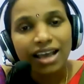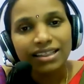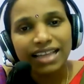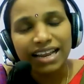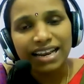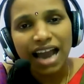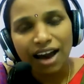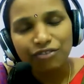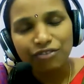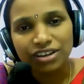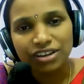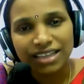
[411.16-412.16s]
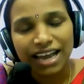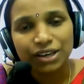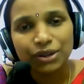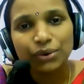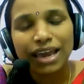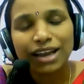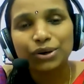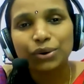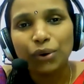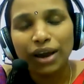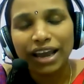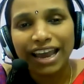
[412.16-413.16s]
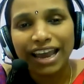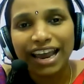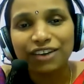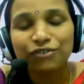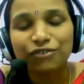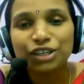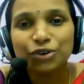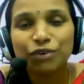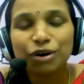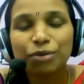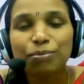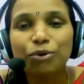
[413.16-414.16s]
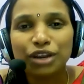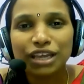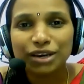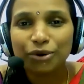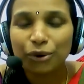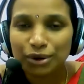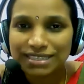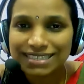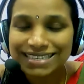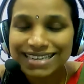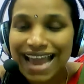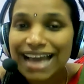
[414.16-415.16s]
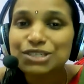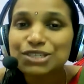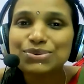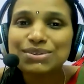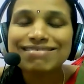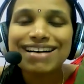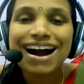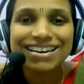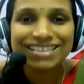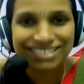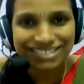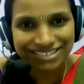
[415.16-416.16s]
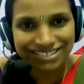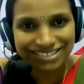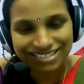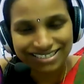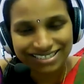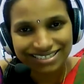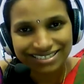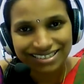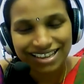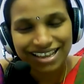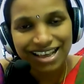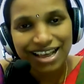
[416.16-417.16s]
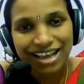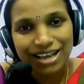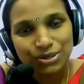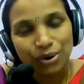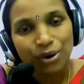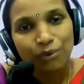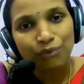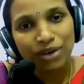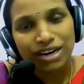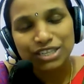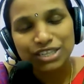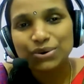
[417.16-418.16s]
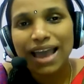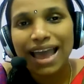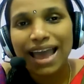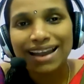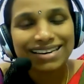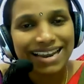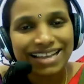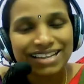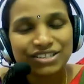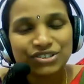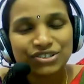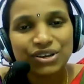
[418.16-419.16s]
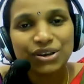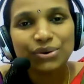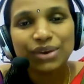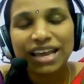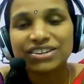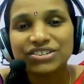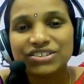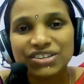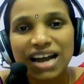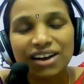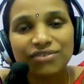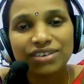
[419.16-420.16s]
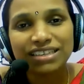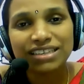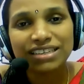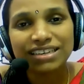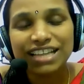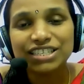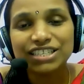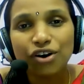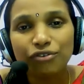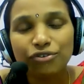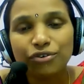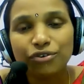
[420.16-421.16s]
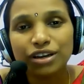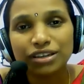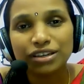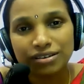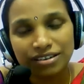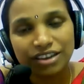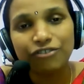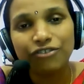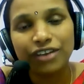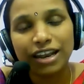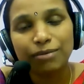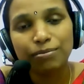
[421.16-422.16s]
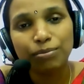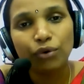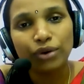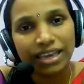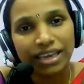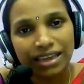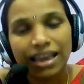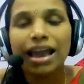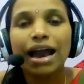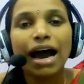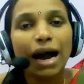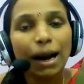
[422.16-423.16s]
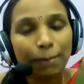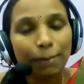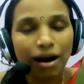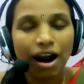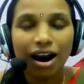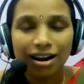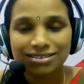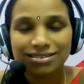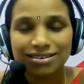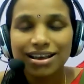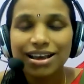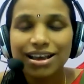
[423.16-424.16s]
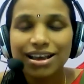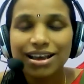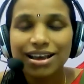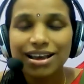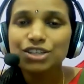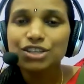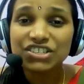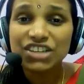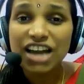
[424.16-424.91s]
Then after that, you can go ahead with your body calls, natural urges. So once you had cleansed, you can start with cleansing of your different body parts. So we